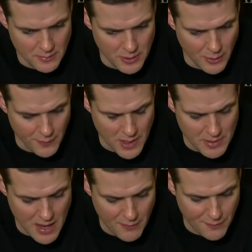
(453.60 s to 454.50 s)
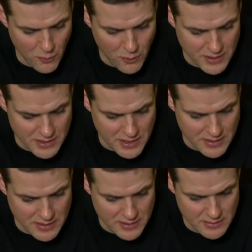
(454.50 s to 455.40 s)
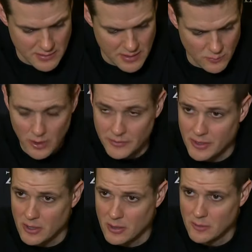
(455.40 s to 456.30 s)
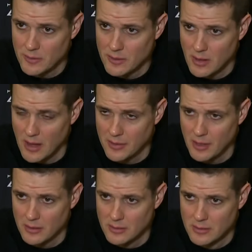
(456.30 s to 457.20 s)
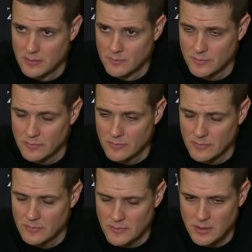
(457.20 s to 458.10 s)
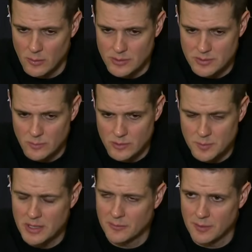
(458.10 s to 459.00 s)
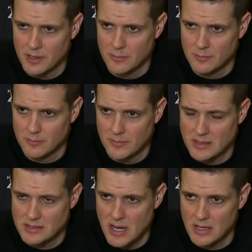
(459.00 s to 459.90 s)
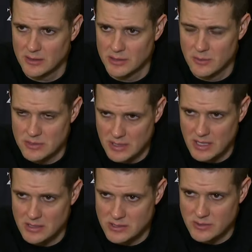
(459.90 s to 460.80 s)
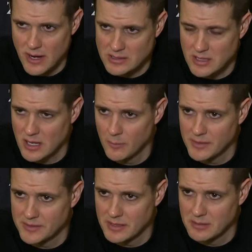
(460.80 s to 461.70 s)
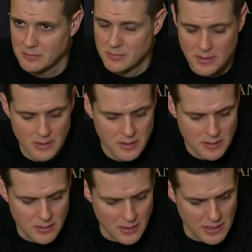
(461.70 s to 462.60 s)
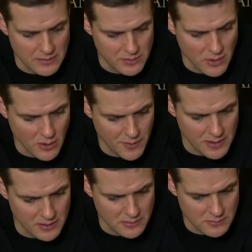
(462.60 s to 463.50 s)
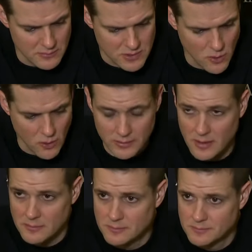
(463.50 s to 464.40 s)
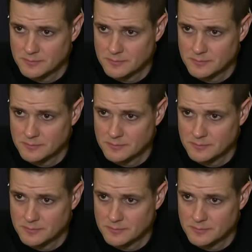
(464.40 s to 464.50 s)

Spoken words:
you know, for him to have four assists and one turnover, I thought, you know, was big for him. That's Talen using his strengths to help the team, even though if he didn't score a ton.